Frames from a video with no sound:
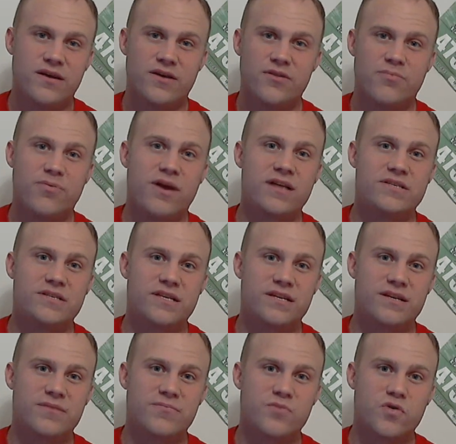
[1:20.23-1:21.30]
You've probably
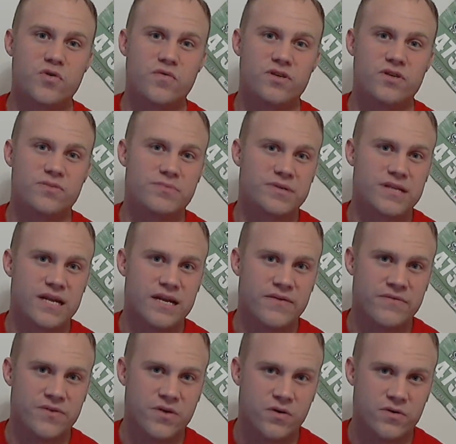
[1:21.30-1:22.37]
seen it in movies but didn't
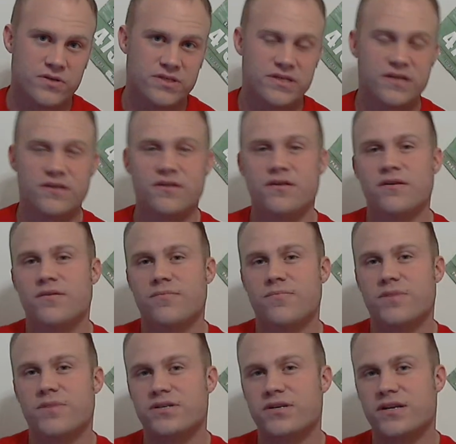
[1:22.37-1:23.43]
even notice it.
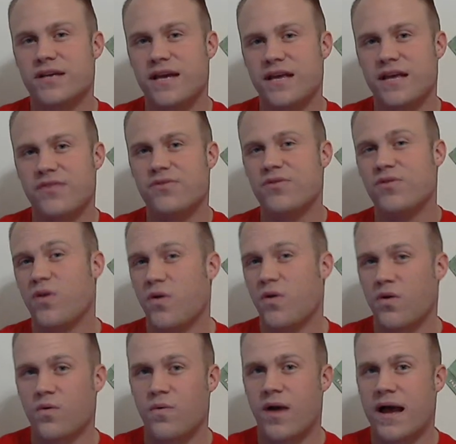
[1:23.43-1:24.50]
But you're going to head through
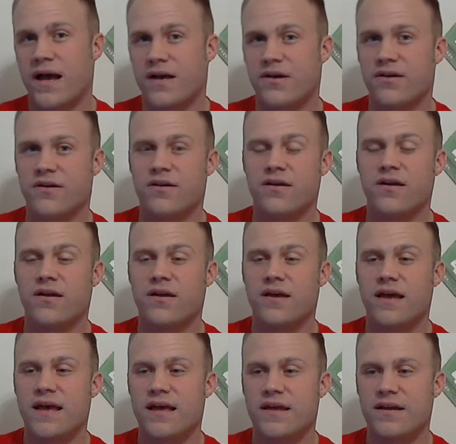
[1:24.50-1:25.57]
Lower Wacker,
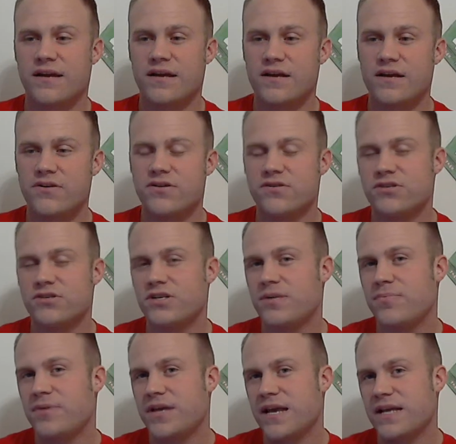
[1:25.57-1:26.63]
and here your
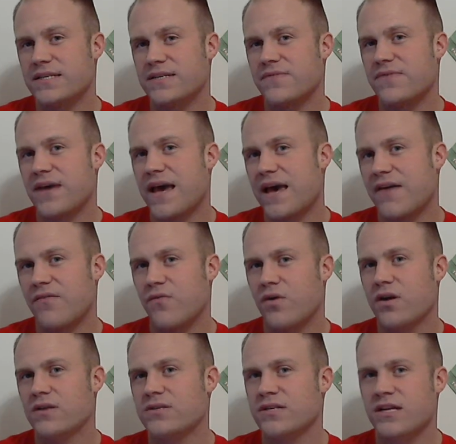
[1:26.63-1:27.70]
GPS, if you have
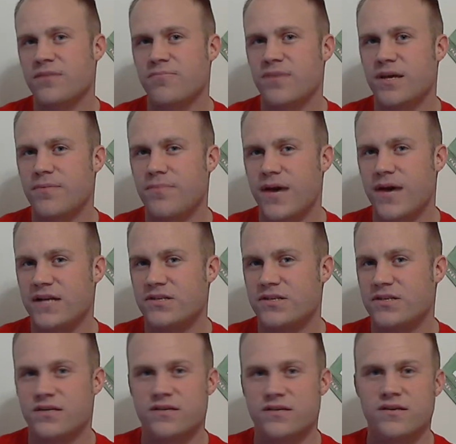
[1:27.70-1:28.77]
one, it's going to beep at
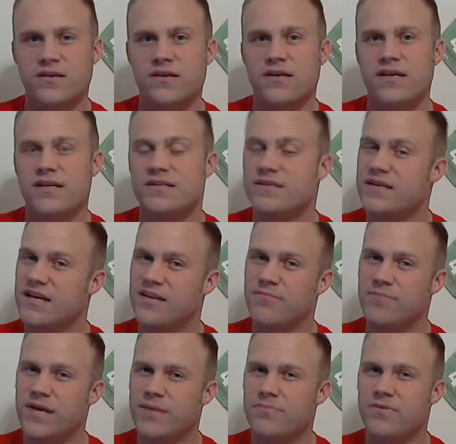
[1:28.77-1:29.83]
you. It's going to
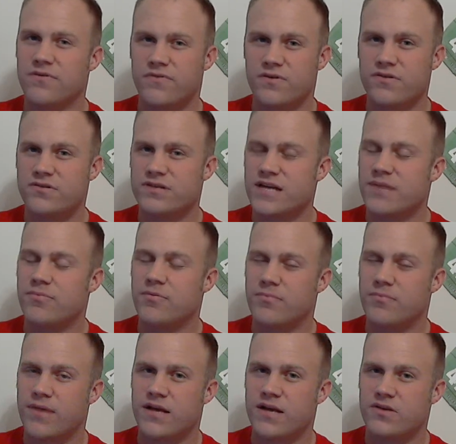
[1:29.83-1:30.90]
beep the first couple
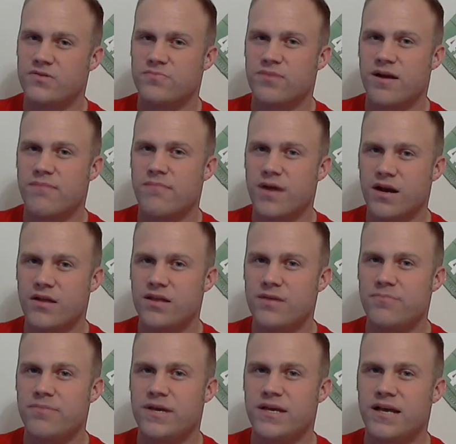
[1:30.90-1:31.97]
miles, primarily
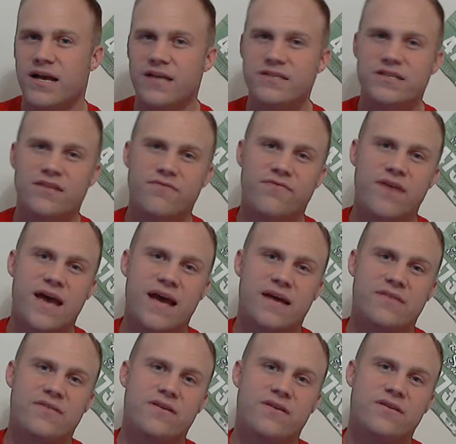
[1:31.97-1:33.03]
because of the
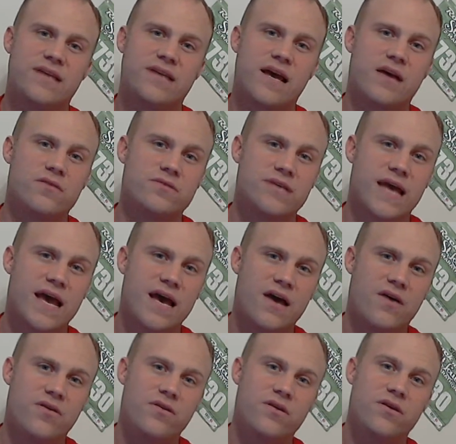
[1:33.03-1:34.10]
fact that
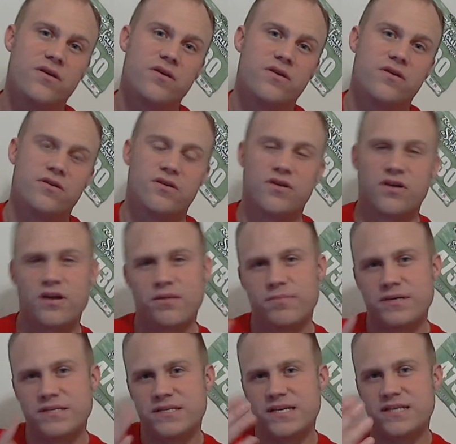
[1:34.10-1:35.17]
downtown, you're going to
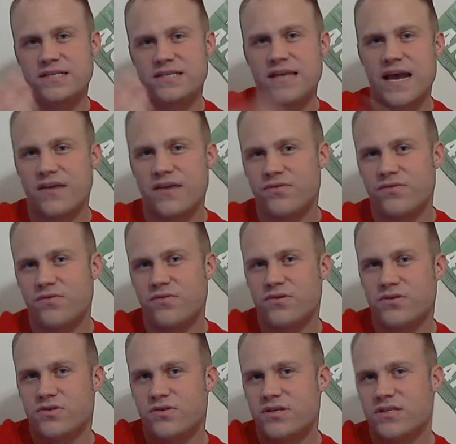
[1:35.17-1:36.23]
be zigzagging through the
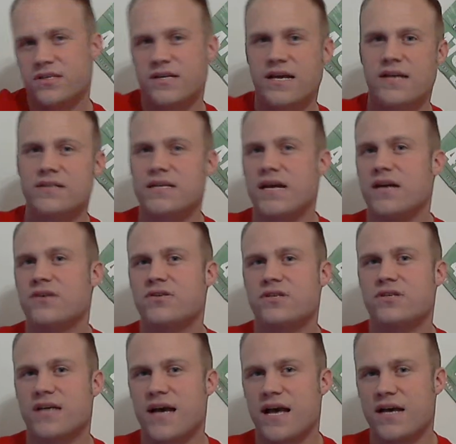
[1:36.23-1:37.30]
streets of downtown
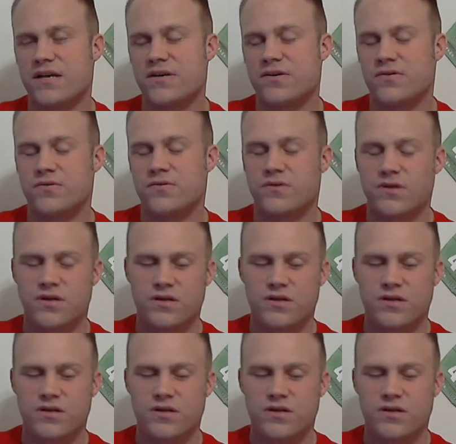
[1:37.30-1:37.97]
Chicago,